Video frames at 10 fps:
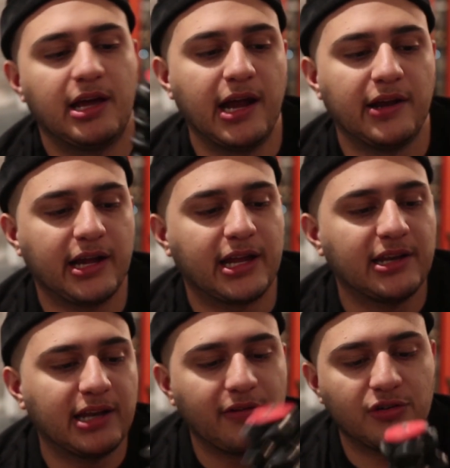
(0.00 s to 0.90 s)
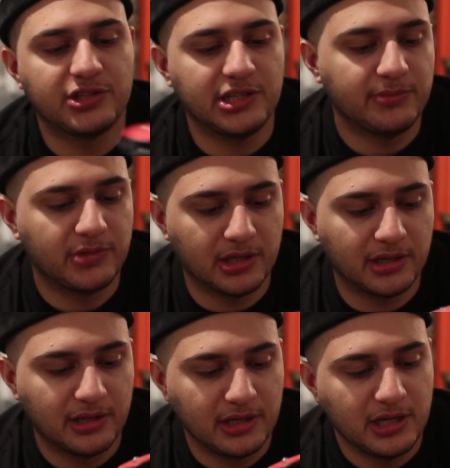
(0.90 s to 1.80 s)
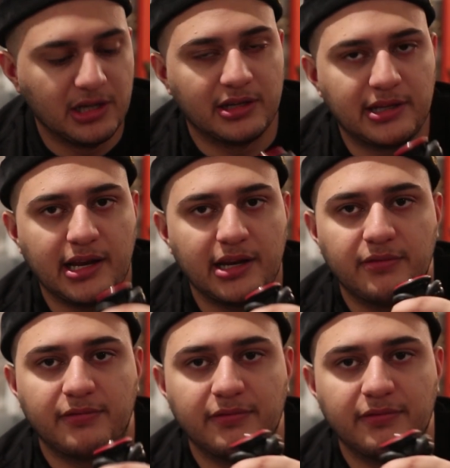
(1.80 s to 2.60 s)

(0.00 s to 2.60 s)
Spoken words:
and I can never seem to get it